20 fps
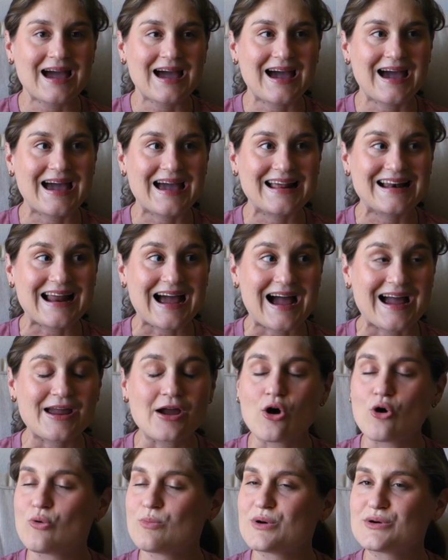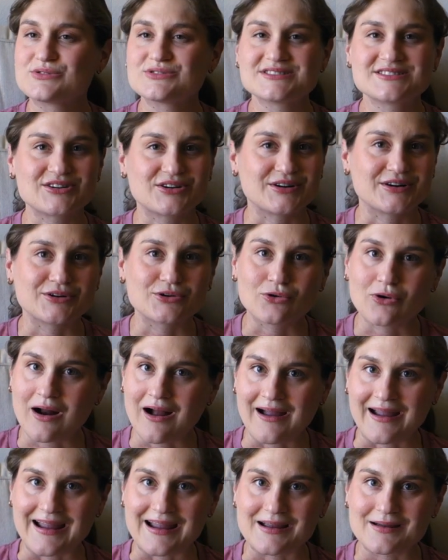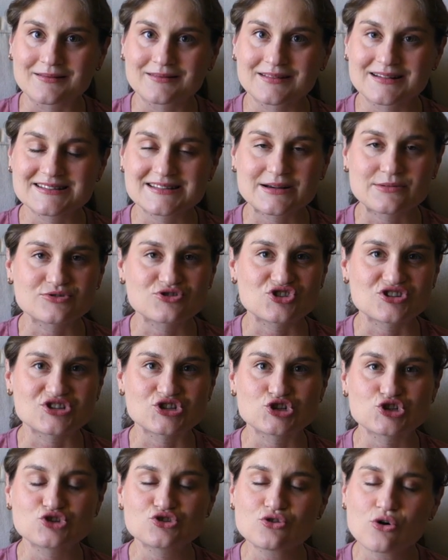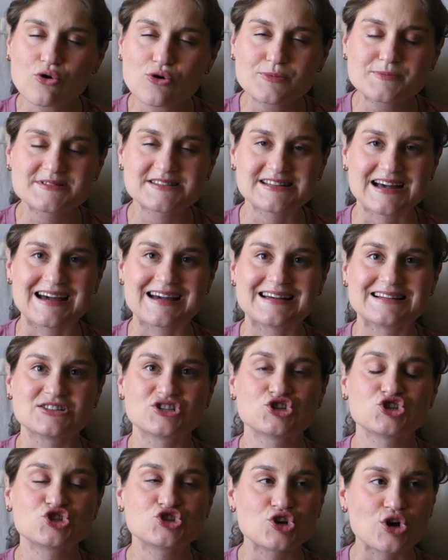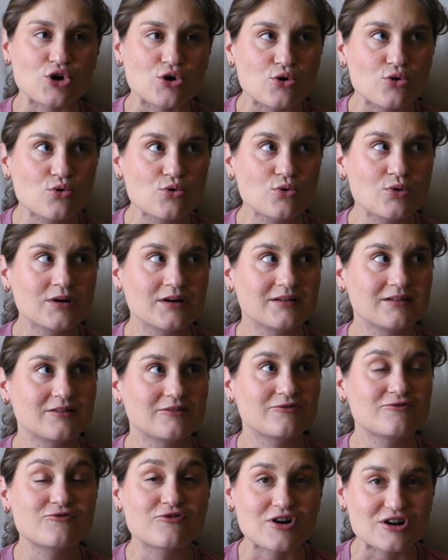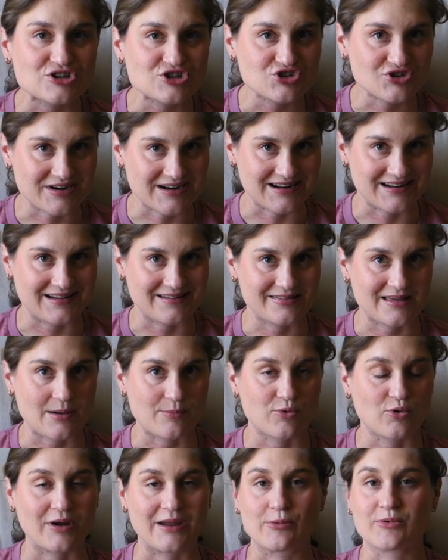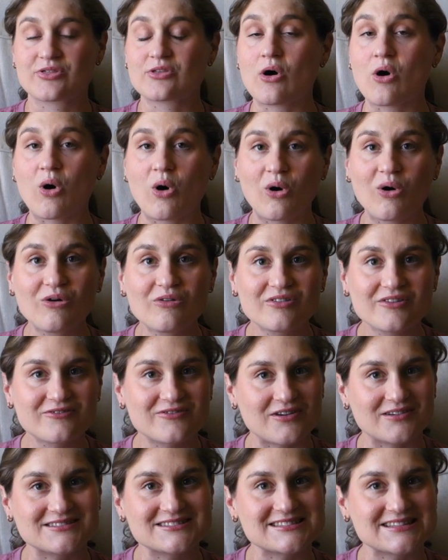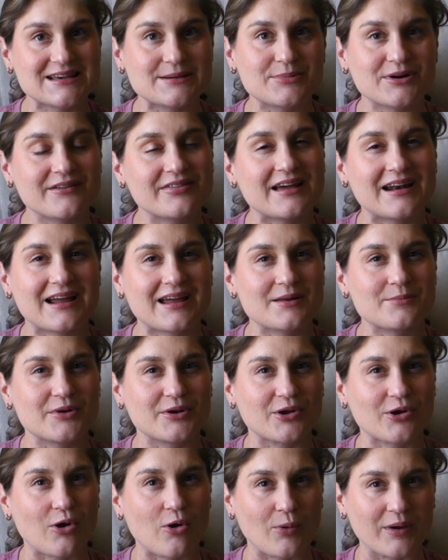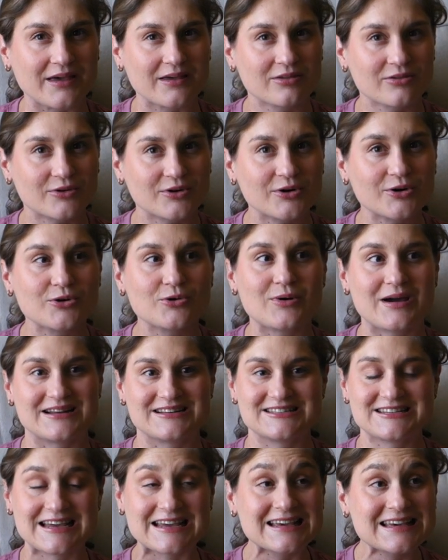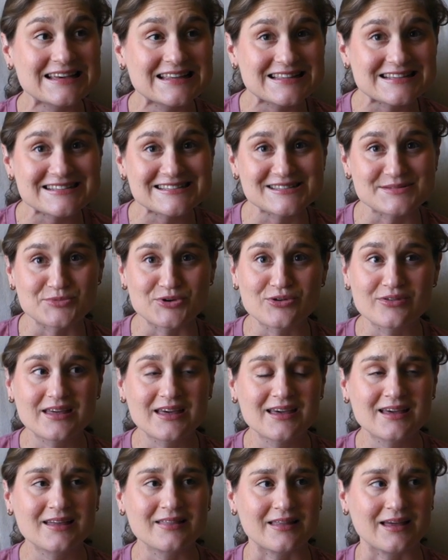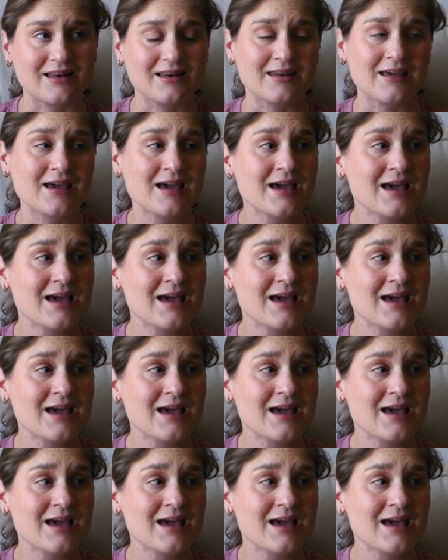And I almost started crying because I was just so upset and so frustrated at that point with all the false labor that I had been going through, and taking this smoothie and then